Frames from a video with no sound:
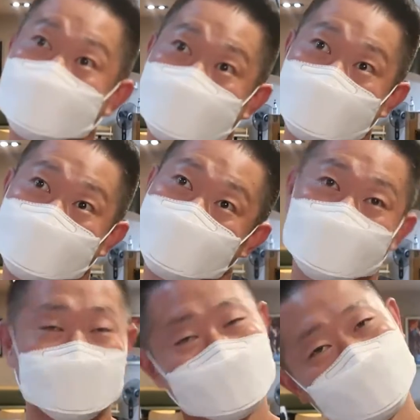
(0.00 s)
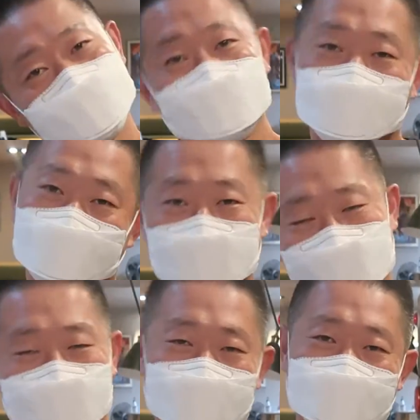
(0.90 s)
Ito ang celery.
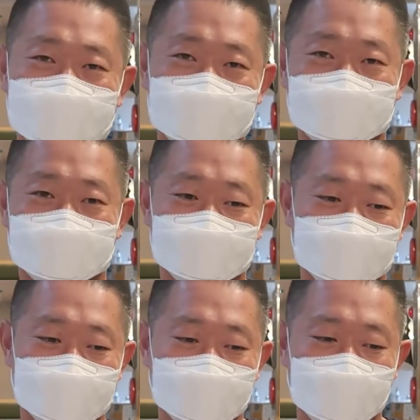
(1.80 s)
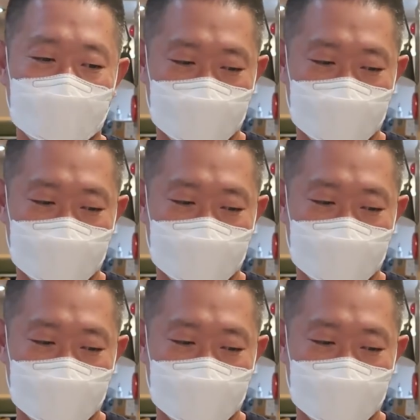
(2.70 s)
Did you enjoy the food, Jogya?